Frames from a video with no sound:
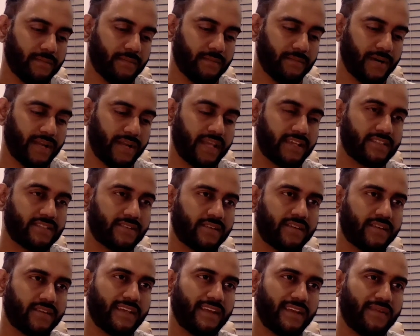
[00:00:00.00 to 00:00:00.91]
but I
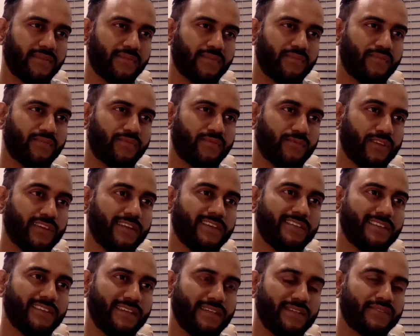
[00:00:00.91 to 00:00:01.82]
started getting
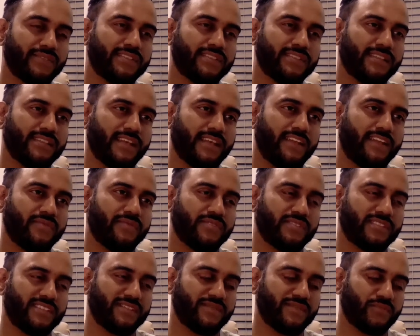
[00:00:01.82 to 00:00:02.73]
really interested, and it
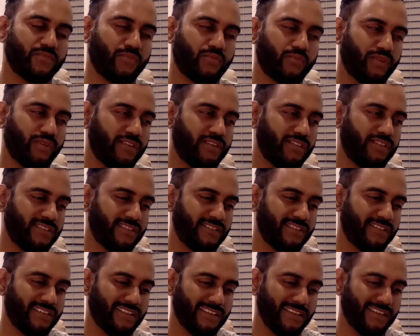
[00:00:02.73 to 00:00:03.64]
was this
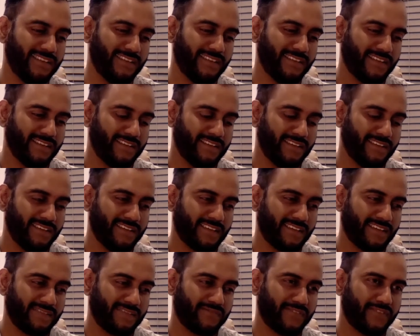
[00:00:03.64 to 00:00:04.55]
weird,
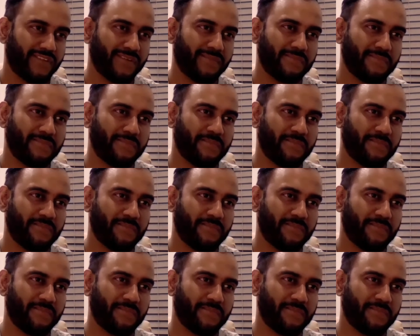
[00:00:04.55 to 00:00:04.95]
like very